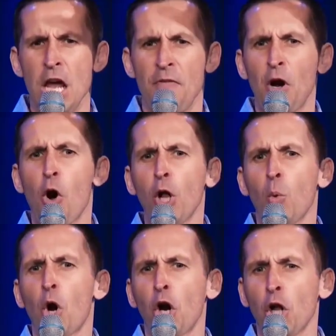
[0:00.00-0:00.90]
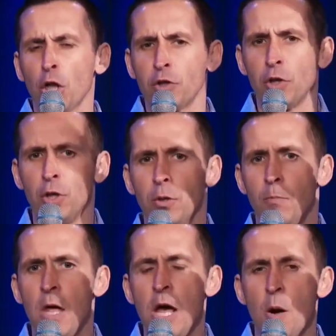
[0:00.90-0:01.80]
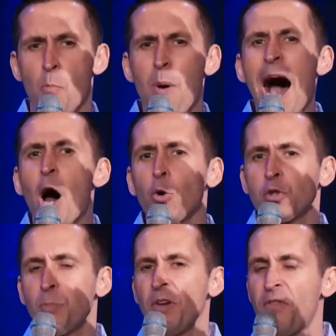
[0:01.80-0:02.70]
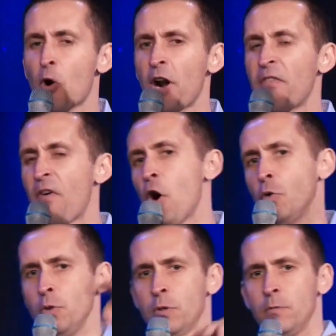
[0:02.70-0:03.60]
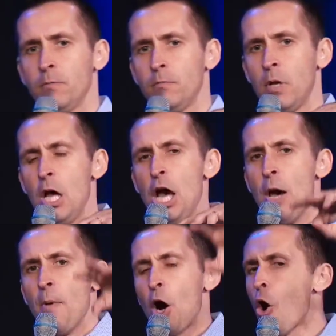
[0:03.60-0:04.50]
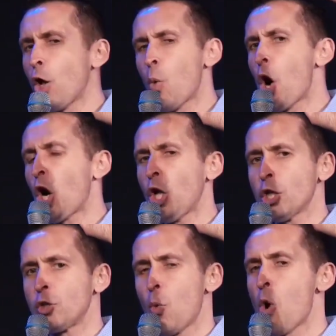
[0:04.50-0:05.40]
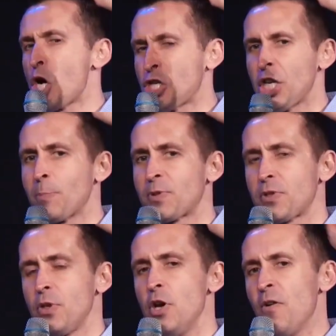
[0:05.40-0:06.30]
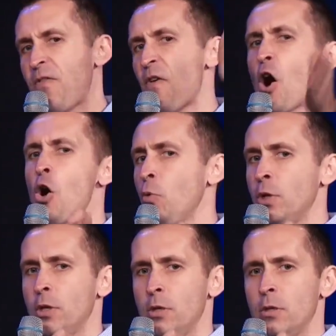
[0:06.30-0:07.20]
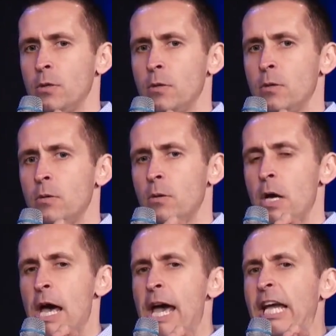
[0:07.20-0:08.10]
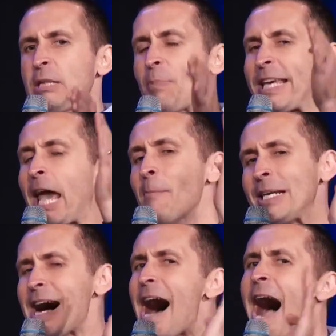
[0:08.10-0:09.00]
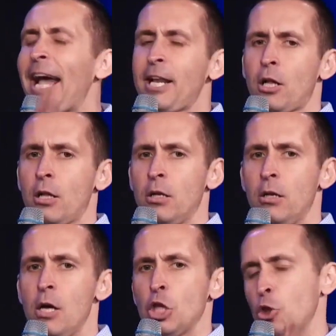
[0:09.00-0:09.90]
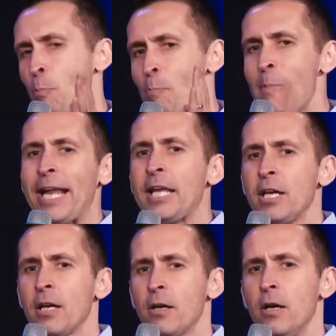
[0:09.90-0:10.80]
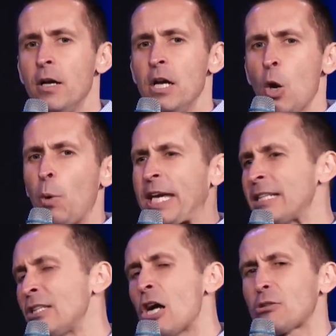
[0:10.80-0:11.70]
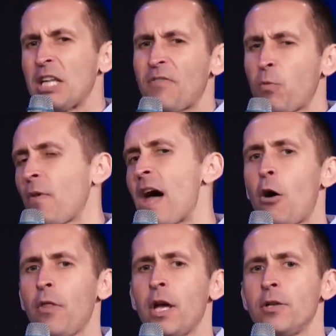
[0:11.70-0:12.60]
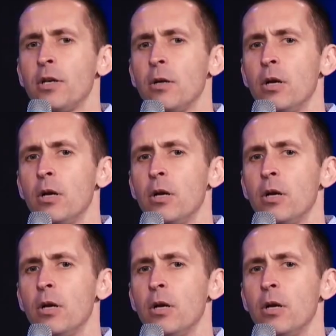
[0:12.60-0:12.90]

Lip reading: The whole world bows before a phone. The whole world worships phone. It became an idol to many. We cannot live without it.